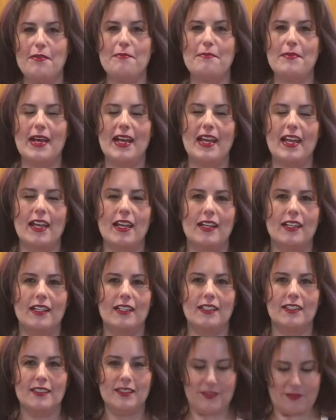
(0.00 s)
my
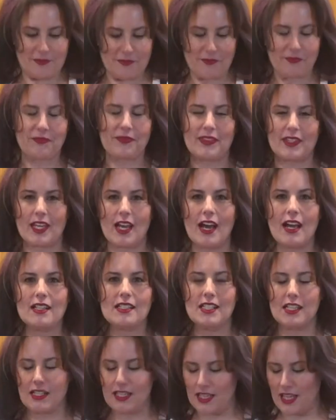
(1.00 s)

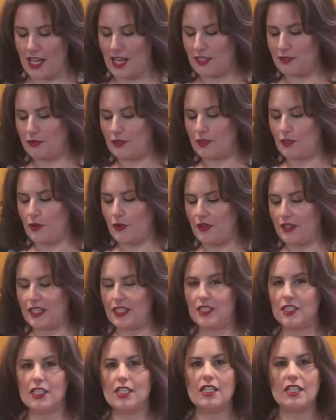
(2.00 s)
cocktail glass was already
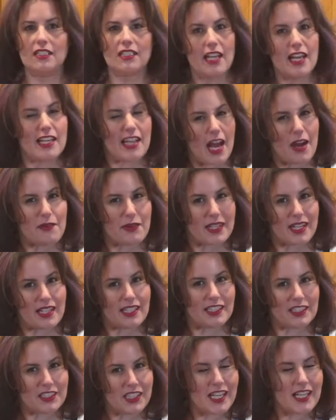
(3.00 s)
chilled, and now we're gonna
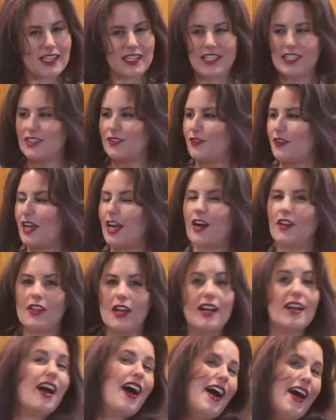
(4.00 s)
shake this for how
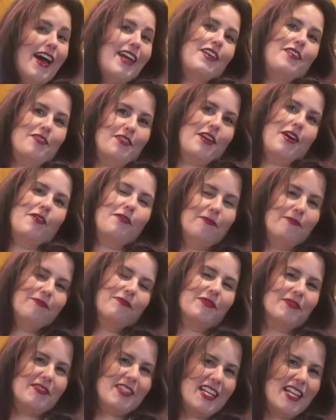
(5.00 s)
long? I don't know,
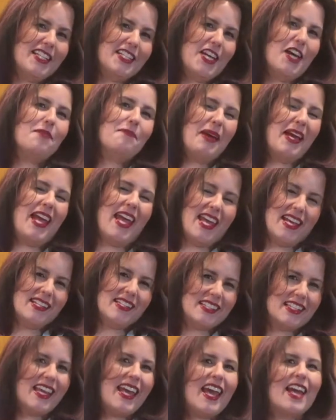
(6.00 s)
until my hands
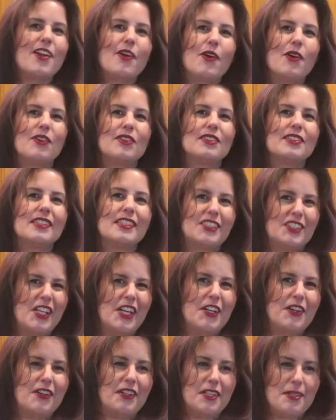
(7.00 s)
can't hold the
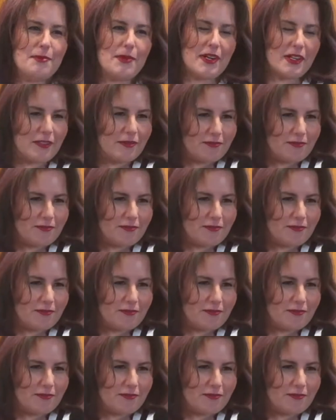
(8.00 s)
shaker anymore.